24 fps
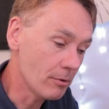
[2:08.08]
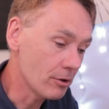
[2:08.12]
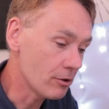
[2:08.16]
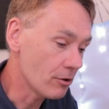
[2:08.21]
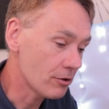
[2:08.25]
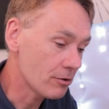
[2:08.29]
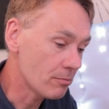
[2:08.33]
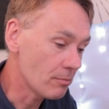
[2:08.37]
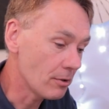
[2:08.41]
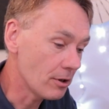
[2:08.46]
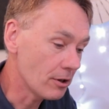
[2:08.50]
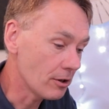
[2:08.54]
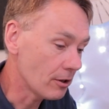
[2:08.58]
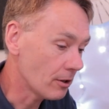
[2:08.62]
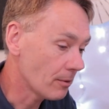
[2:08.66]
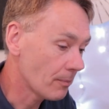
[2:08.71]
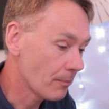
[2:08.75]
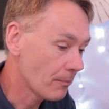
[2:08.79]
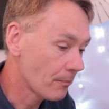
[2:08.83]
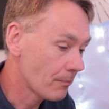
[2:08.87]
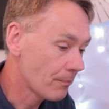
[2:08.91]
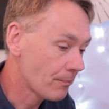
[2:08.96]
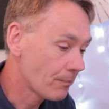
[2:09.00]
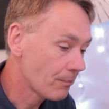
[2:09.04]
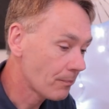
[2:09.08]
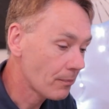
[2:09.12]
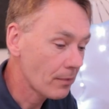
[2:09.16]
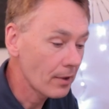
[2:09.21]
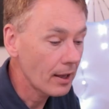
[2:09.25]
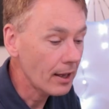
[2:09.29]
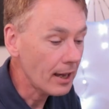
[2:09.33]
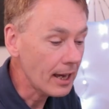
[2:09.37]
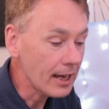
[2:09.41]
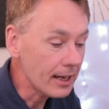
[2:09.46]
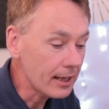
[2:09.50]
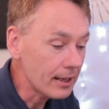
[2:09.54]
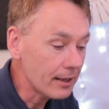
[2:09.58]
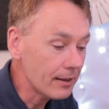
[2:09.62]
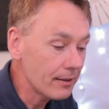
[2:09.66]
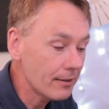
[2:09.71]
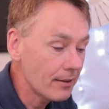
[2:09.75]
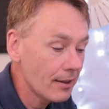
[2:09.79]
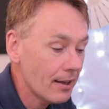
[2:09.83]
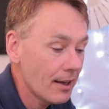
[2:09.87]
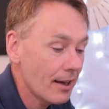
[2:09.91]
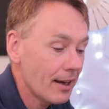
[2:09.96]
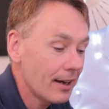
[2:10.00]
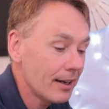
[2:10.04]
adjustment. It
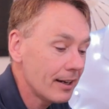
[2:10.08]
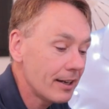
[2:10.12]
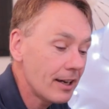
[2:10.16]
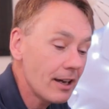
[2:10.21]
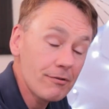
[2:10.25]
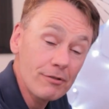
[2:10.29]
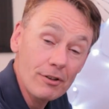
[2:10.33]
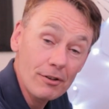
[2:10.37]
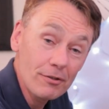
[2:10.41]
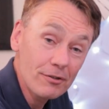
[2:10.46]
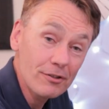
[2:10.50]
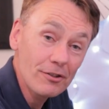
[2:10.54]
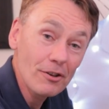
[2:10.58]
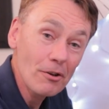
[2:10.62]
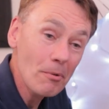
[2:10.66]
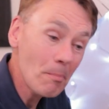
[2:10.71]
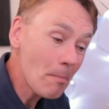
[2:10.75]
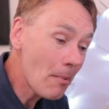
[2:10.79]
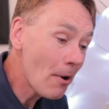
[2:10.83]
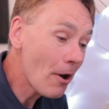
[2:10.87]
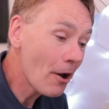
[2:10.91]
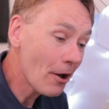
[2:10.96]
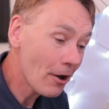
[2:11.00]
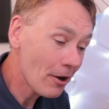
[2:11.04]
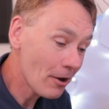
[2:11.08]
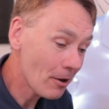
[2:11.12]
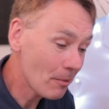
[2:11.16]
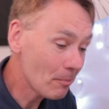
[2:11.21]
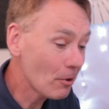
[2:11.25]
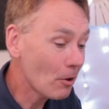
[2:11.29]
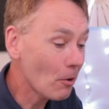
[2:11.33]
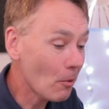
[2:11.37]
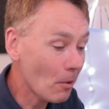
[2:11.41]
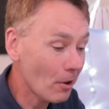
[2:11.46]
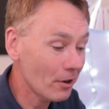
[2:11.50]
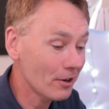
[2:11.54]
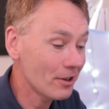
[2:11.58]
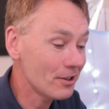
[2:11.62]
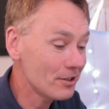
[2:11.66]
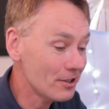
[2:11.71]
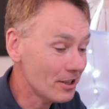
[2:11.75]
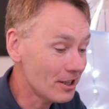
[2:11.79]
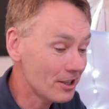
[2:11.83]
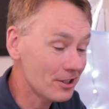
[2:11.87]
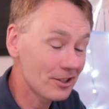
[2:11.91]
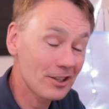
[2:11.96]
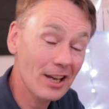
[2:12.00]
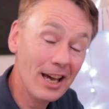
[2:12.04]
gives you superb
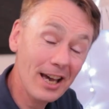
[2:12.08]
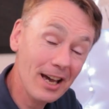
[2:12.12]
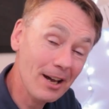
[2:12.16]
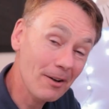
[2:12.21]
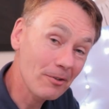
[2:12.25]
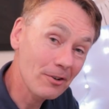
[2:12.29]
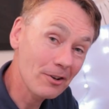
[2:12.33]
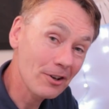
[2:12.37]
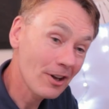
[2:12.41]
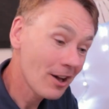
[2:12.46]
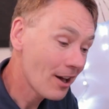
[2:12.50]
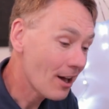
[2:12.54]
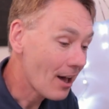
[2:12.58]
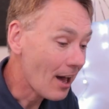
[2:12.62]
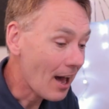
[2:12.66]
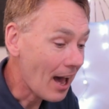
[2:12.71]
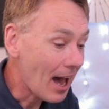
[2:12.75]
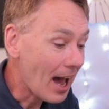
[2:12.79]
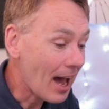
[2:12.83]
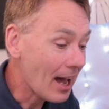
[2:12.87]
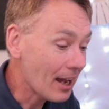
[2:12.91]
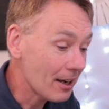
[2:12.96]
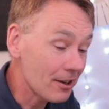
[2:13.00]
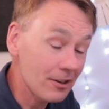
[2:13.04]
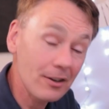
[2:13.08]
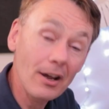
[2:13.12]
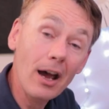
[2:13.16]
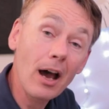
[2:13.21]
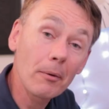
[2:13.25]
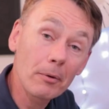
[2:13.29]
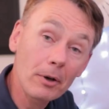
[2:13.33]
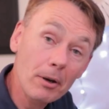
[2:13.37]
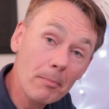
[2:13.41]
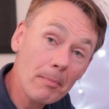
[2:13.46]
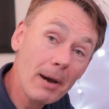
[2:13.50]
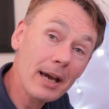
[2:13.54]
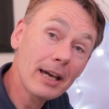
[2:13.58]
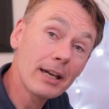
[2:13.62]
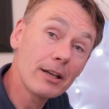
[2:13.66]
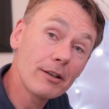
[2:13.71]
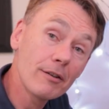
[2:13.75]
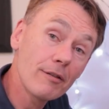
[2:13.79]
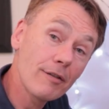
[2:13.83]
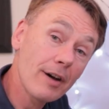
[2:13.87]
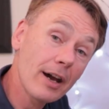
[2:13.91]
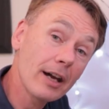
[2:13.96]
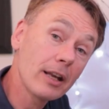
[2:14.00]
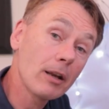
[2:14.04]
quality sound, and I'm going to make it
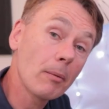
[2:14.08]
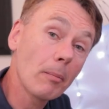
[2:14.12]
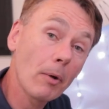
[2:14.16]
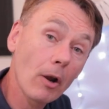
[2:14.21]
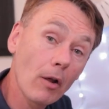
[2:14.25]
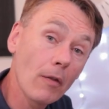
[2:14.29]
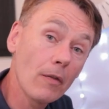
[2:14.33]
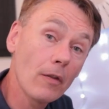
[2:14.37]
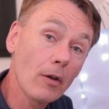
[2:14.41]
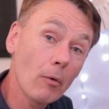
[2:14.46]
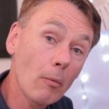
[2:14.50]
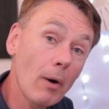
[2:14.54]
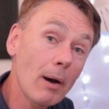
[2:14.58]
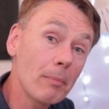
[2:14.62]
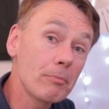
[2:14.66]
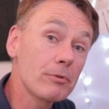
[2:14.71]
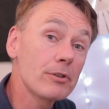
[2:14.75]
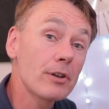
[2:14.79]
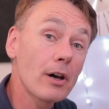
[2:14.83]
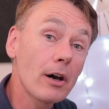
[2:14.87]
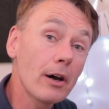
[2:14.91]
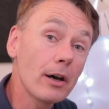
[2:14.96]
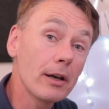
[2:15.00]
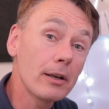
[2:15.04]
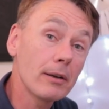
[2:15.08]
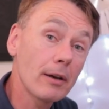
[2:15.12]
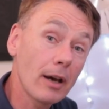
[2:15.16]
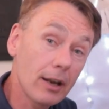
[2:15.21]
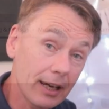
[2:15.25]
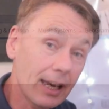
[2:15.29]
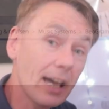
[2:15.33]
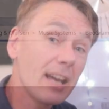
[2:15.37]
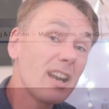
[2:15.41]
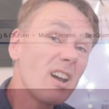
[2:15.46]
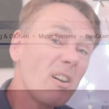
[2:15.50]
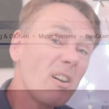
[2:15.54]
available on the website, and again